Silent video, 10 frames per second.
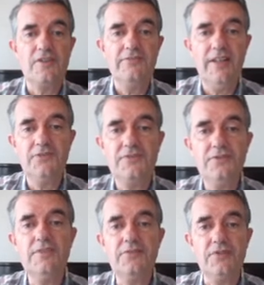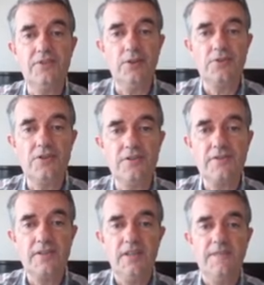found two different
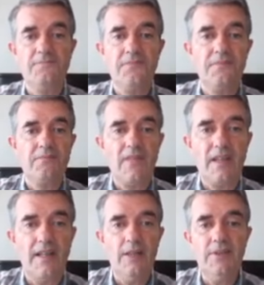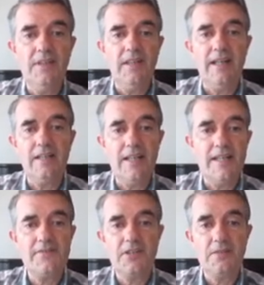notions, and we
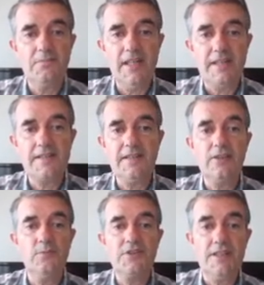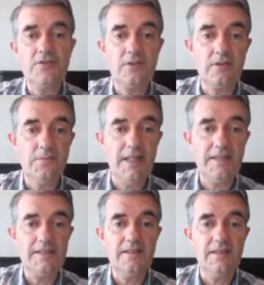analyze the complexity, computational
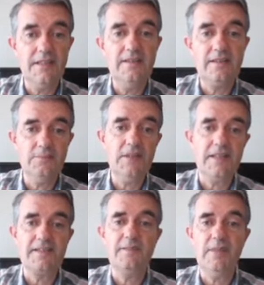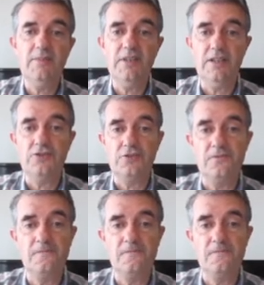complexity, and here complexity may be an issue.